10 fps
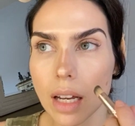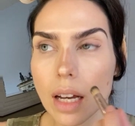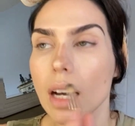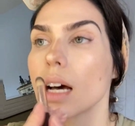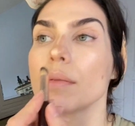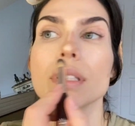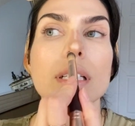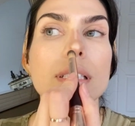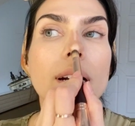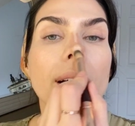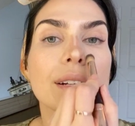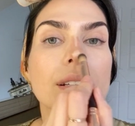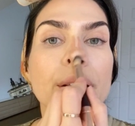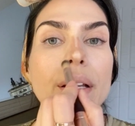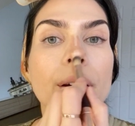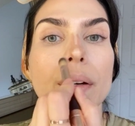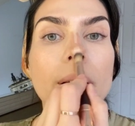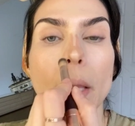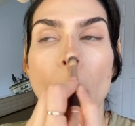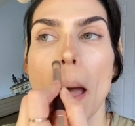So I start under the nose,
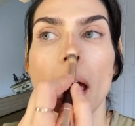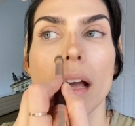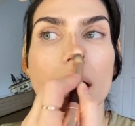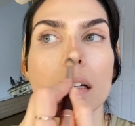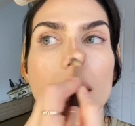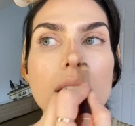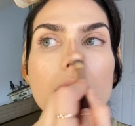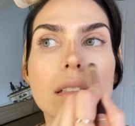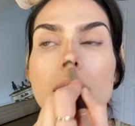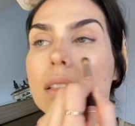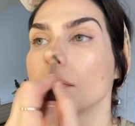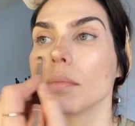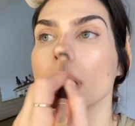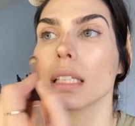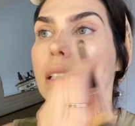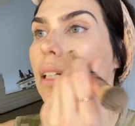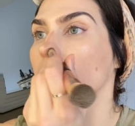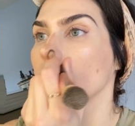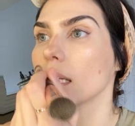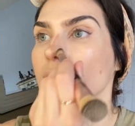blend it
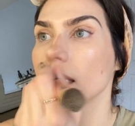in.